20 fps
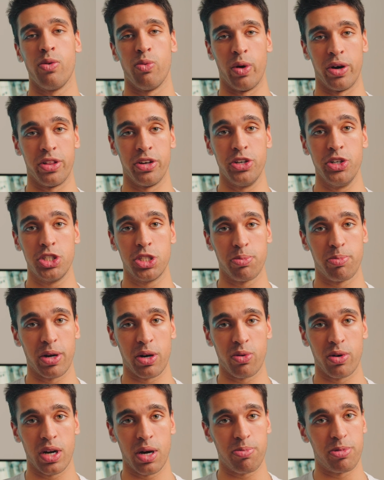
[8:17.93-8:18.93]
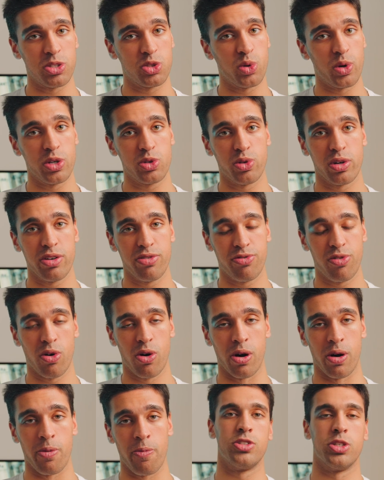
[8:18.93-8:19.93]
whether you should pick one up in
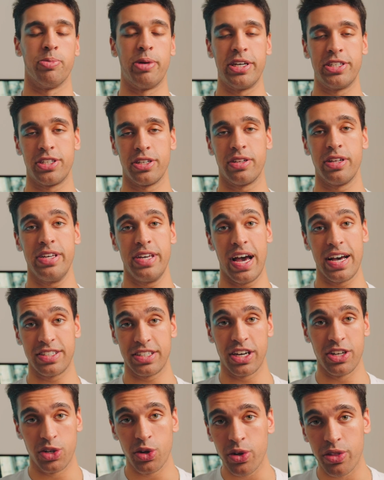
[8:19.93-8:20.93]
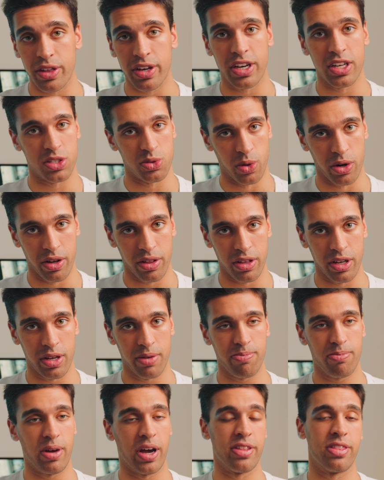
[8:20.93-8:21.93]
2024. So basically, yes, I do think it's worth
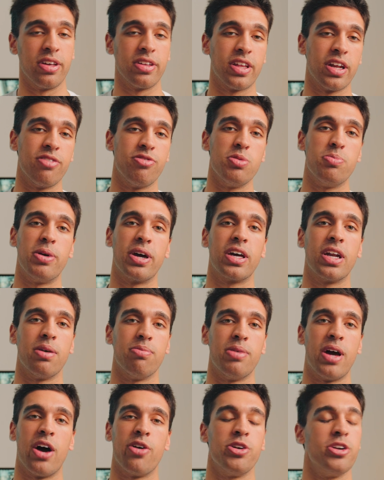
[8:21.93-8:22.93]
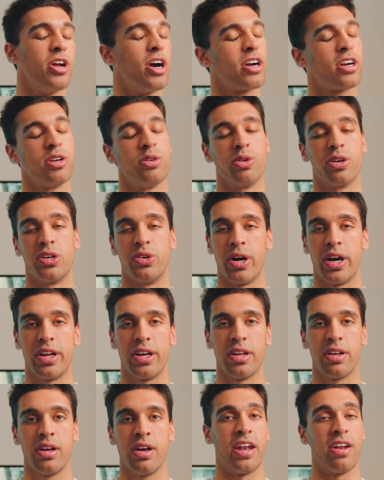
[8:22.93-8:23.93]
it. I think that if you pick it up now, you're not going to regret
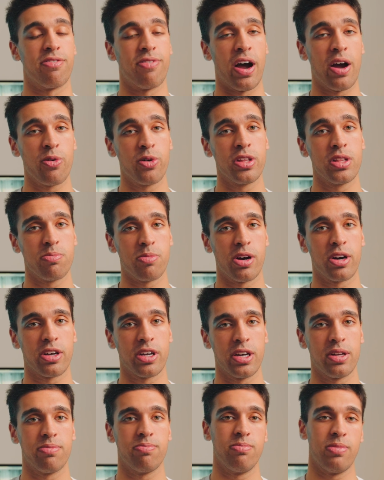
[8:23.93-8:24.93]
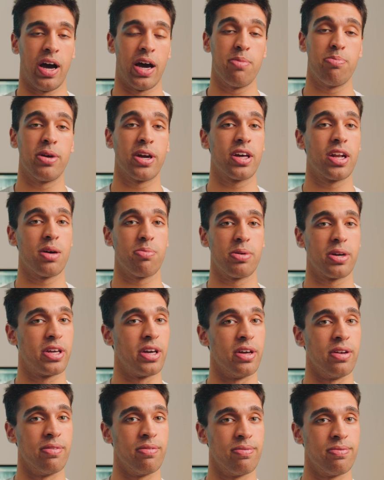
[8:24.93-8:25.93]
it. And if I were in the market, I'd pick it up
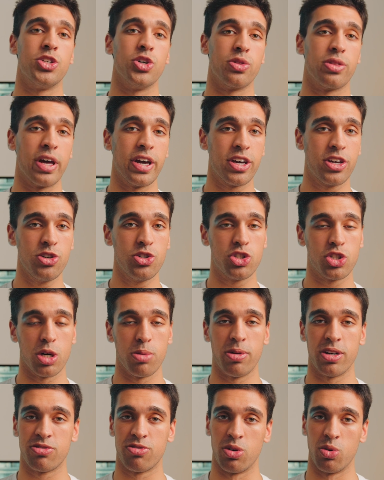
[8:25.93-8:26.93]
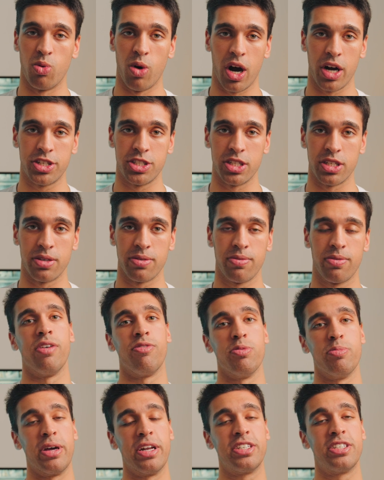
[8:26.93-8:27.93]
again. So thank you so much for watching. If
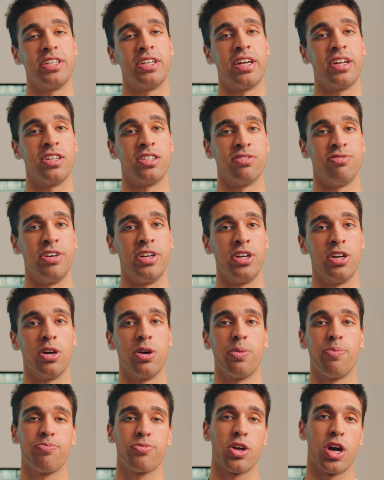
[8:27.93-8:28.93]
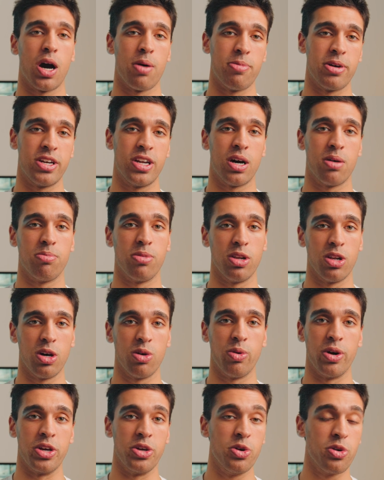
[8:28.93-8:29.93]
you made it to the end of this video, comment down below
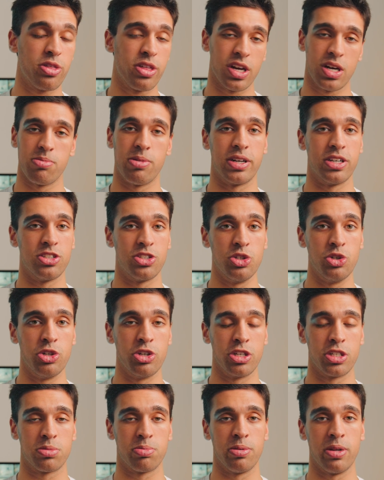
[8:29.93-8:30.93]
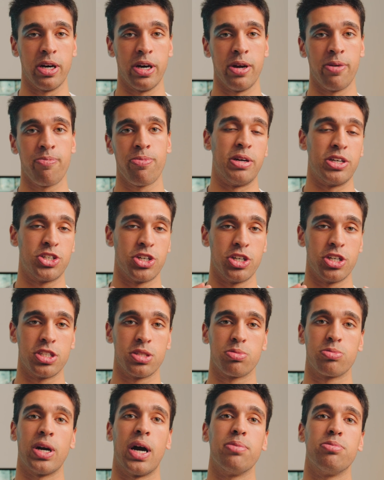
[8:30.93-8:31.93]
what you think about the Studio Display. Make sure you're
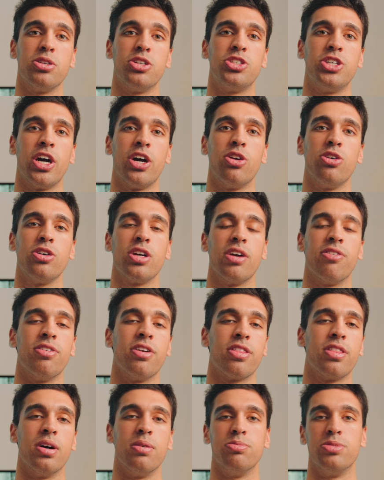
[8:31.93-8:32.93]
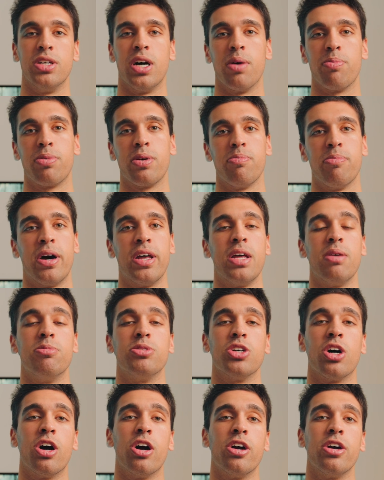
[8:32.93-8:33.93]
subscribed to the channel, give it a thumbs up. My name
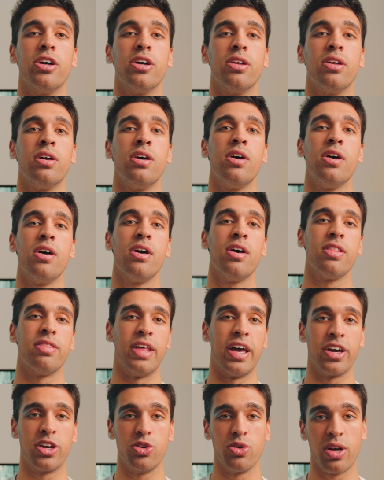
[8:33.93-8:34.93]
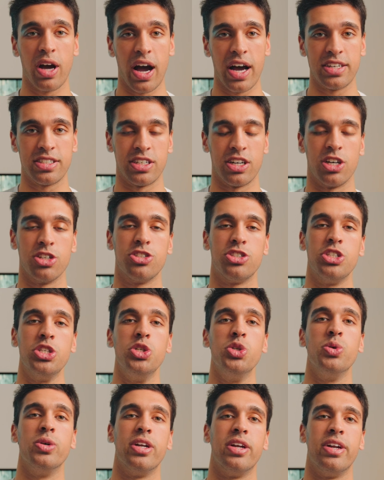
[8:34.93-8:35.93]
is Aryan. Thank you guys, and I'll see
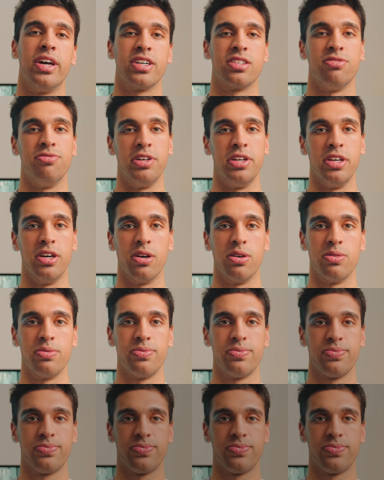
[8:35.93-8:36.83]
you in the next video.